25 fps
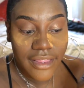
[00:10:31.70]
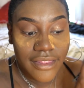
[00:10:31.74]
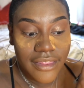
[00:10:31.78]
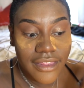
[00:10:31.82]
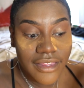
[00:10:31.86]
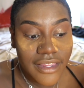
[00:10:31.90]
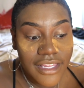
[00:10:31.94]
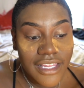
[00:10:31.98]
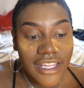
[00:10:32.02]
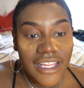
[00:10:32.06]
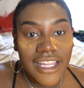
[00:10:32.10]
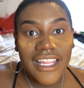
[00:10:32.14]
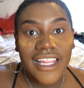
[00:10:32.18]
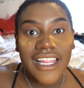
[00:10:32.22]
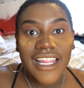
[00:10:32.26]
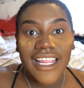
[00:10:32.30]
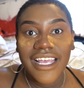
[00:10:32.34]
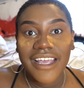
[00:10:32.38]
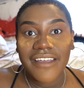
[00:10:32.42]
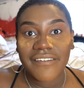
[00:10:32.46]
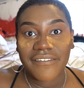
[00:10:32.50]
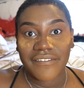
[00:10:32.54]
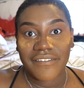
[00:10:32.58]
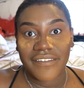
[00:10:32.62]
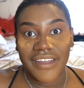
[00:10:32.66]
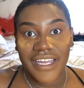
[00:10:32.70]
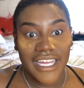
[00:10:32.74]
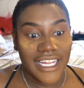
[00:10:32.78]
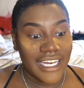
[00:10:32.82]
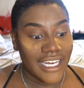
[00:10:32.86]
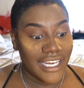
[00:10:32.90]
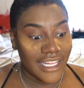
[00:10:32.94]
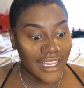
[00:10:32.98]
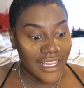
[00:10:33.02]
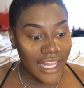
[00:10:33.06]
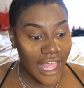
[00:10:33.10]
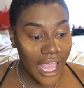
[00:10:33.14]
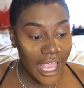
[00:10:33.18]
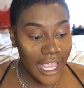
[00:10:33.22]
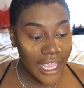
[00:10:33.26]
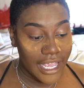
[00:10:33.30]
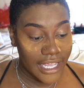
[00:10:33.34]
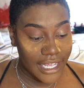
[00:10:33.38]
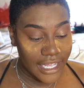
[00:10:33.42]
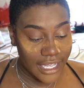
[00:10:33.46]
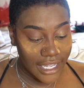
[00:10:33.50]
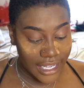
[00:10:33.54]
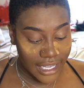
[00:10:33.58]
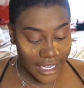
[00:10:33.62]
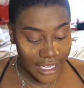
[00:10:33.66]

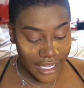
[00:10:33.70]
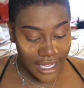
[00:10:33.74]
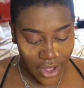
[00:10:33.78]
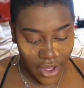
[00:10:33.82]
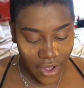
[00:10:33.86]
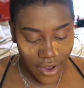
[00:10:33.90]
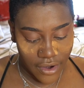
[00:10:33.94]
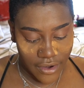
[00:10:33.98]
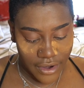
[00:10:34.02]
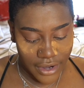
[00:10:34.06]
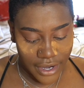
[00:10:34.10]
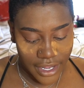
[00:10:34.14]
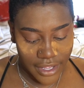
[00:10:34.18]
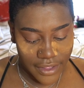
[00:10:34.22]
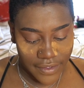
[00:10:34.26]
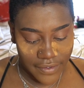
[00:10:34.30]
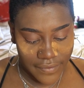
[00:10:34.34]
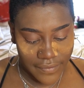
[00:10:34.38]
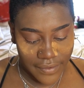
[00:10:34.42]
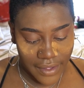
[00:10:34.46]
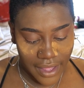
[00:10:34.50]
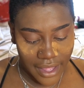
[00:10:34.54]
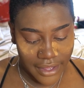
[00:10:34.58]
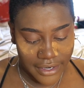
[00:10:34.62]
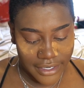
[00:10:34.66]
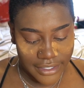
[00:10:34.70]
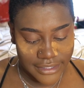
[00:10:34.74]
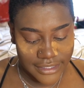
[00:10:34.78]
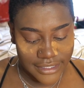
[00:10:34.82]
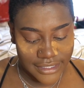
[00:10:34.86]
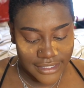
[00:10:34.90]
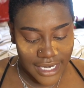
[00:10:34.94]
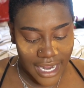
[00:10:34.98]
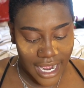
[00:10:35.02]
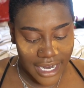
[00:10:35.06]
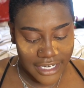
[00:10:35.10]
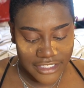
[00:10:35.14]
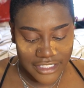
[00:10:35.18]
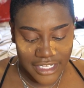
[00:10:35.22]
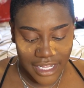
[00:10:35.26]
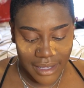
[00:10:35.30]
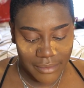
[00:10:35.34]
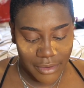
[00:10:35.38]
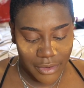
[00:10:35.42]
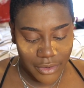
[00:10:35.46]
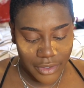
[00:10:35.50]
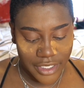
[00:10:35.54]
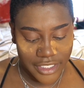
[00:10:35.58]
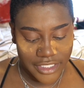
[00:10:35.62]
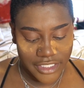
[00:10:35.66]
Like, Ari, I just snatched
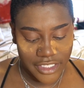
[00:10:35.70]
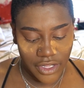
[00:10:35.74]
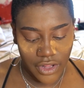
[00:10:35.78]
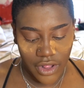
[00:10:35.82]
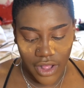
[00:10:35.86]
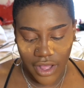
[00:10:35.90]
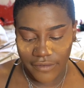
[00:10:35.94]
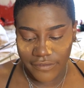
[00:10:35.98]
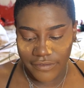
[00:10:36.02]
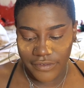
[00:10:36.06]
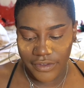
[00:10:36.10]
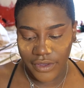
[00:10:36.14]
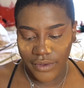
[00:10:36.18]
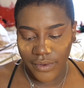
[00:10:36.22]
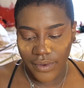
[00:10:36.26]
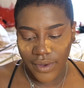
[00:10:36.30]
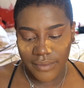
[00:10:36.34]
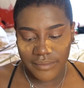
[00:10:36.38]
that ponytail off you.